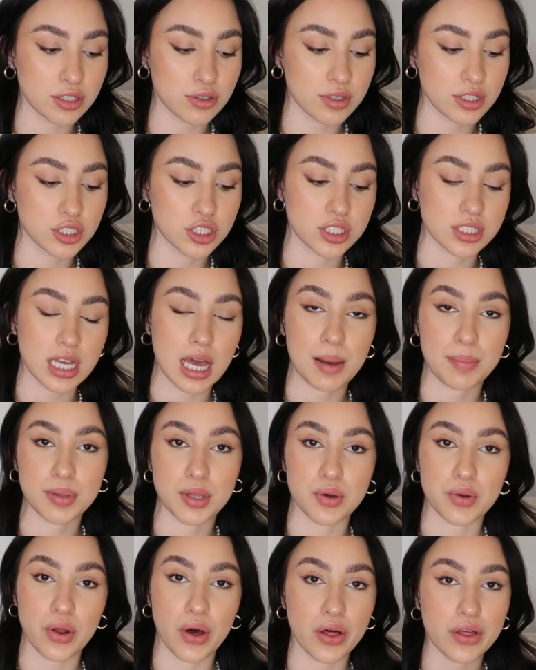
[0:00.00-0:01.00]
You can just
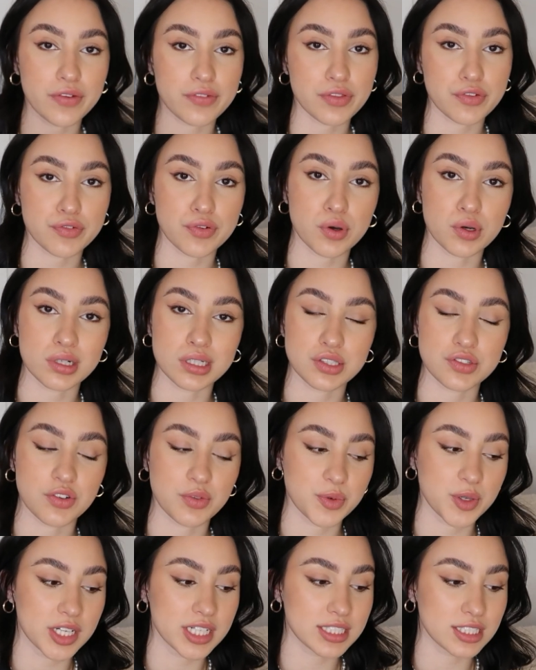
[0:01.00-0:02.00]
upload all of the photos
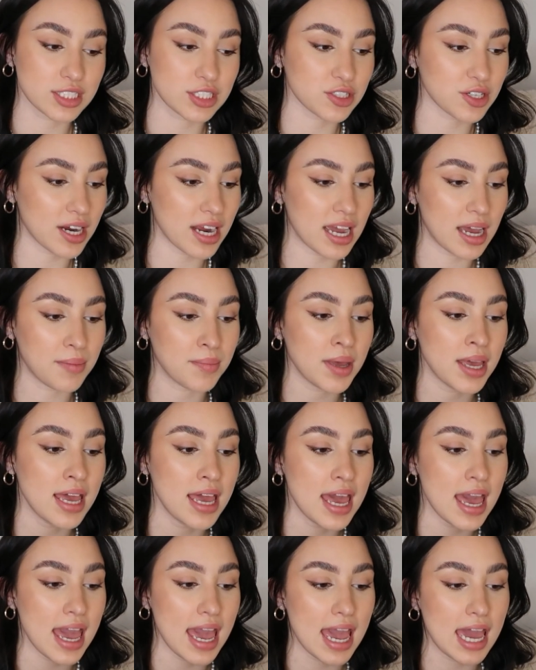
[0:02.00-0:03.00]
from your Instagram
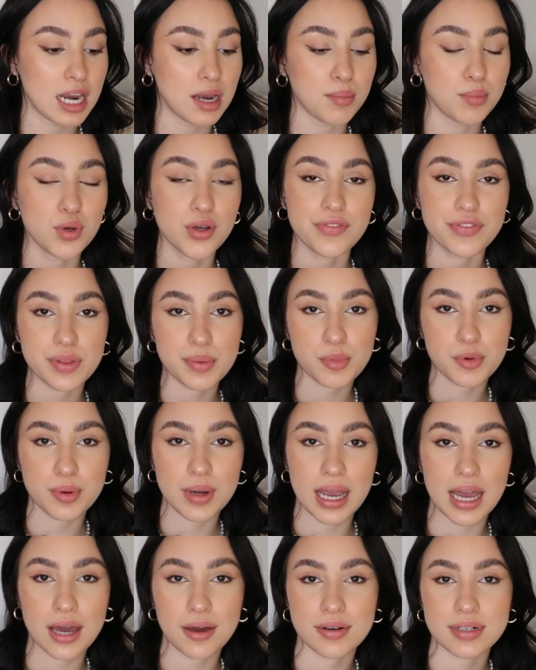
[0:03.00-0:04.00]
and move them
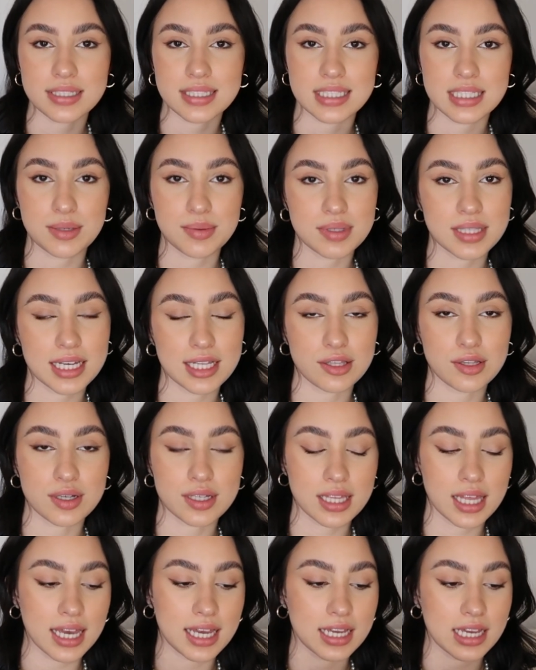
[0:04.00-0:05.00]
around, see what they
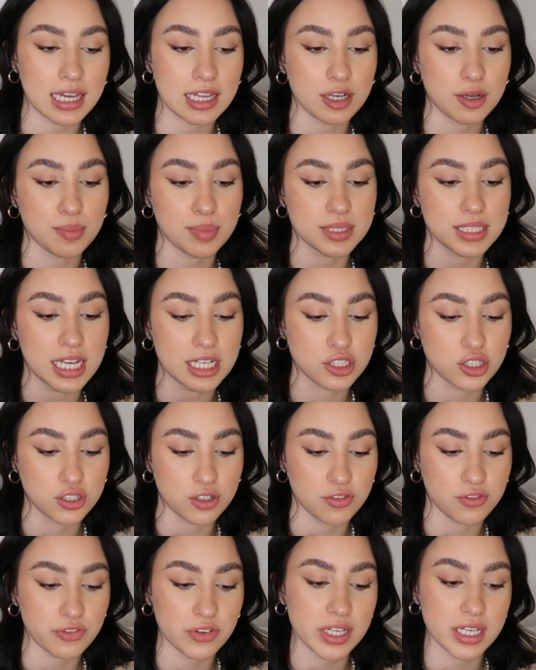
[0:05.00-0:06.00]
look like in your
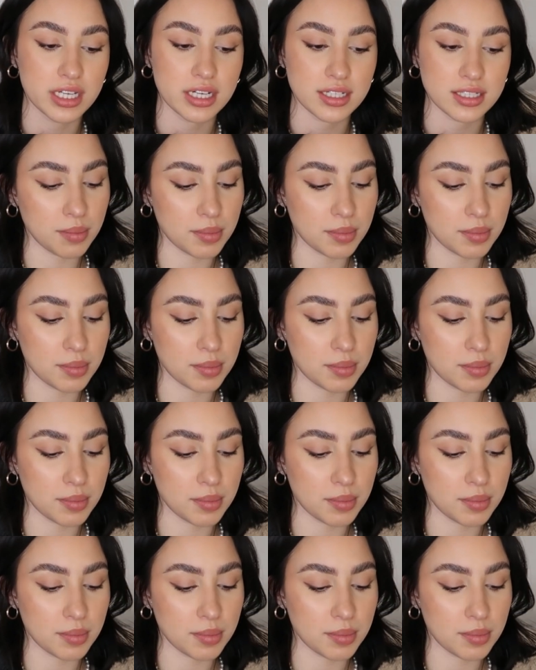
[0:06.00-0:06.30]
potential feed.